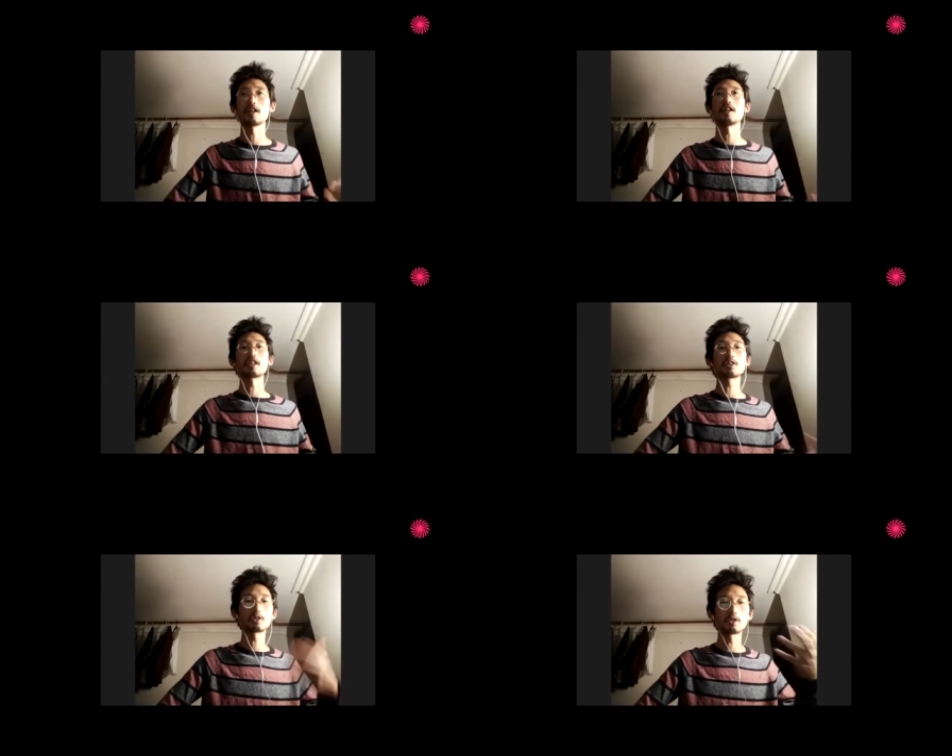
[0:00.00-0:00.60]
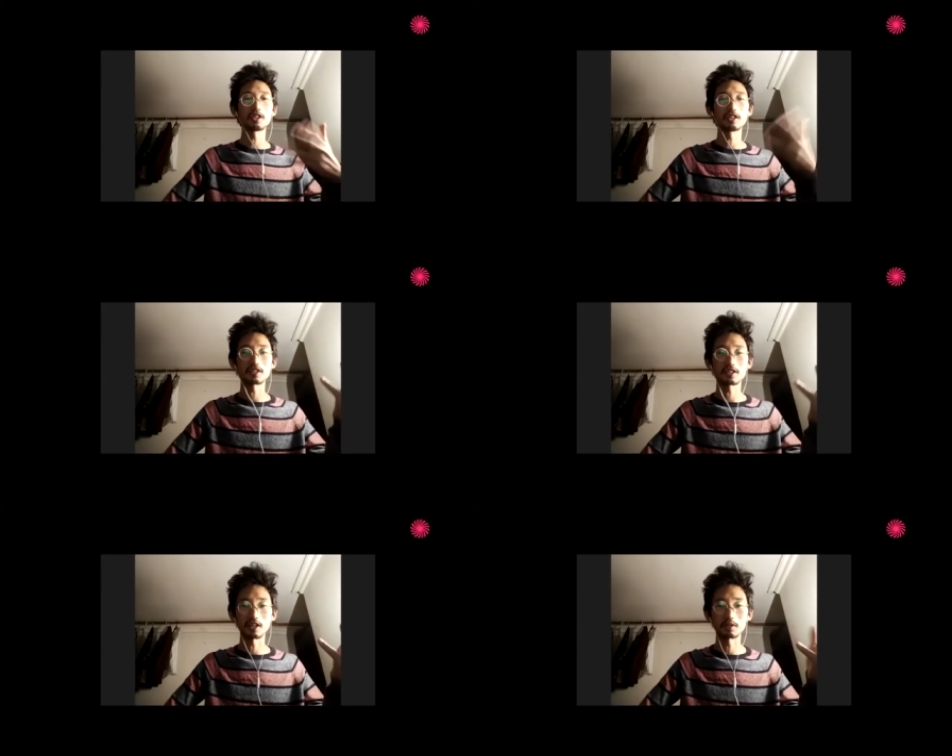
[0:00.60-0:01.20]
uh, including
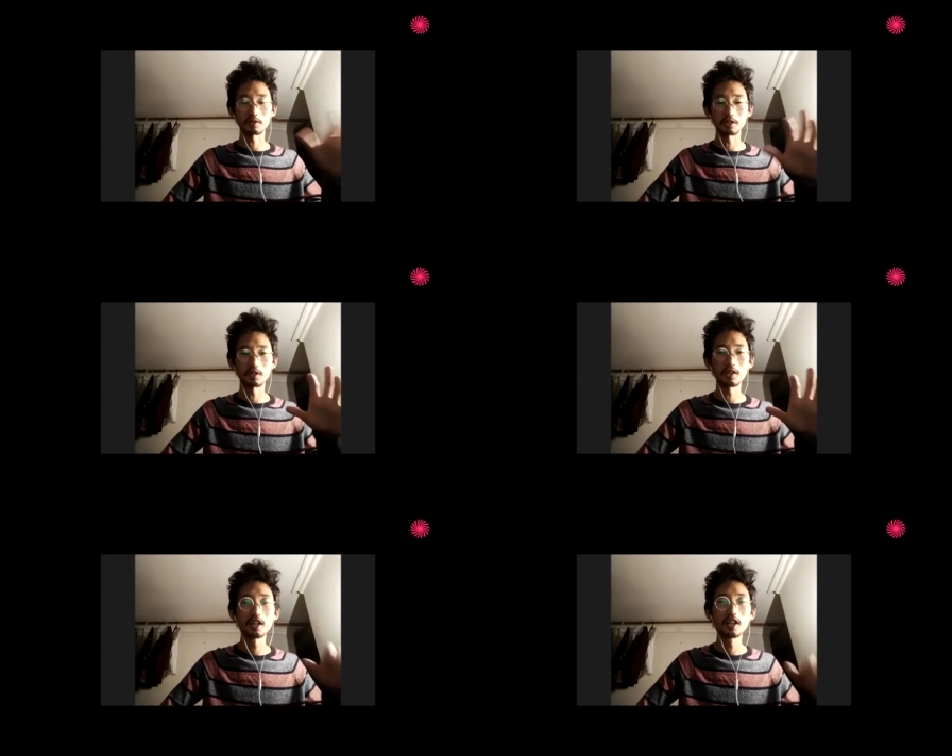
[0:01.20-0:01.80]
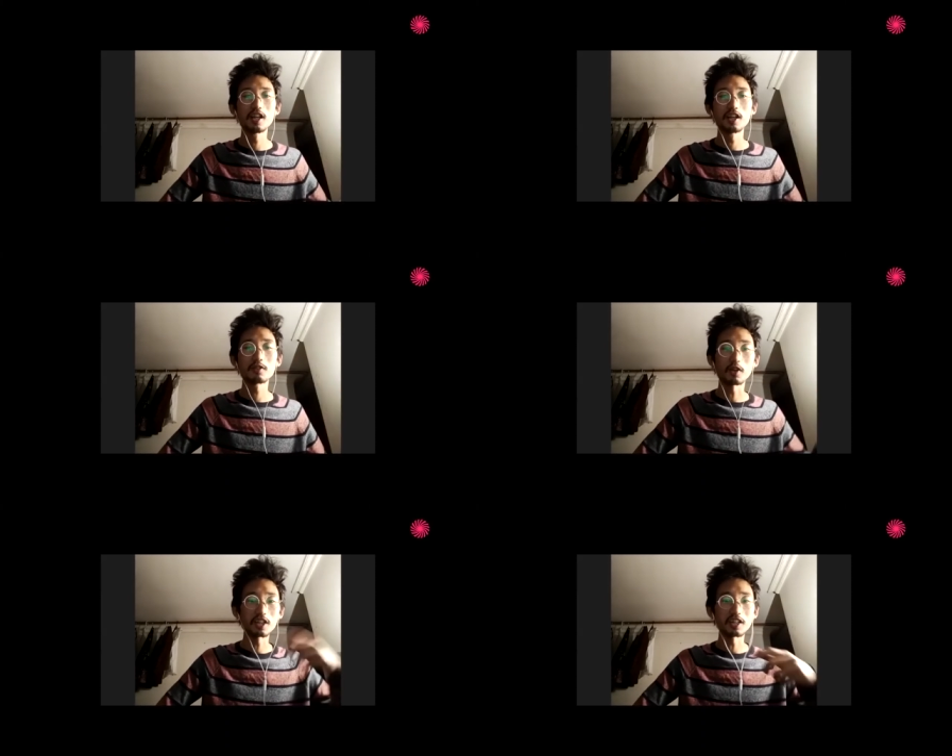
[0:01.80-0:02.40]
this kind of you know
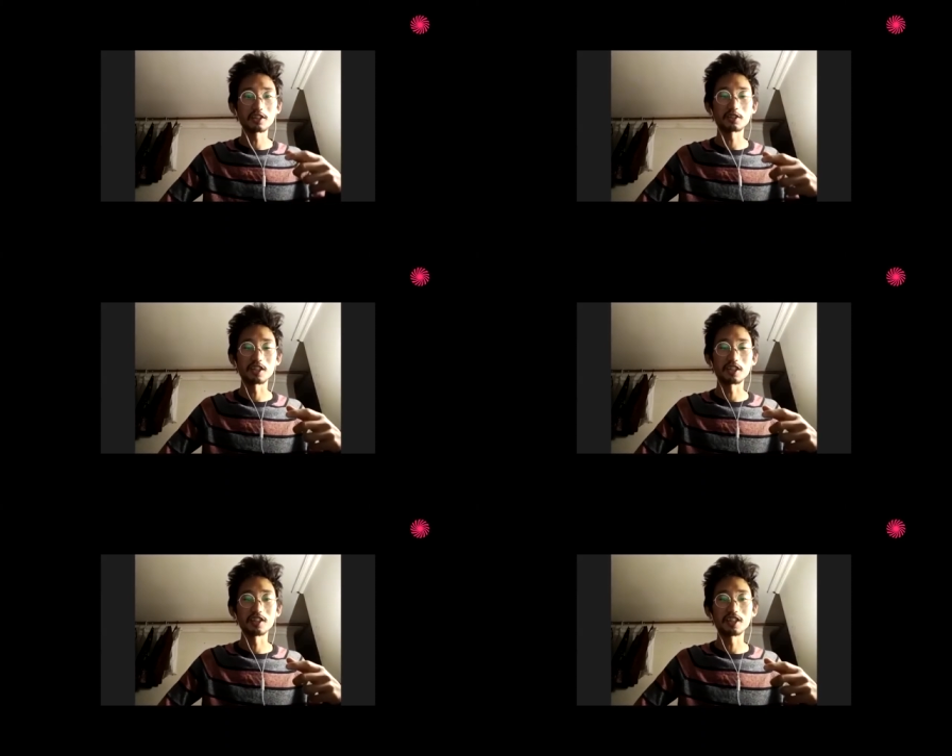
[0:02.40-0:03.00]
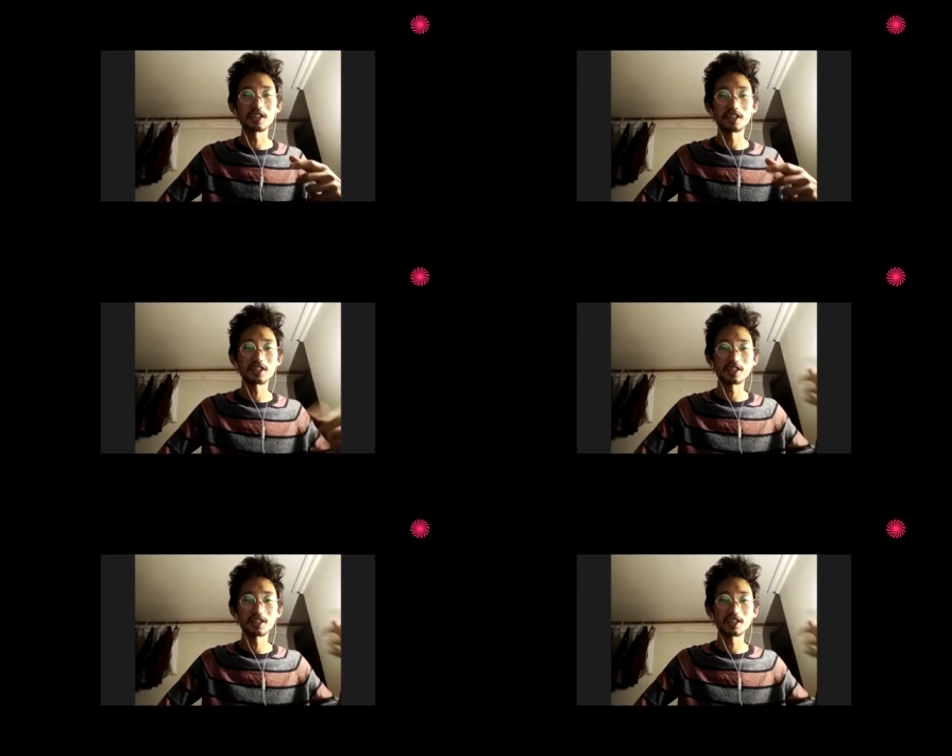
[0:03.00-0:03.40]
falling into the ditch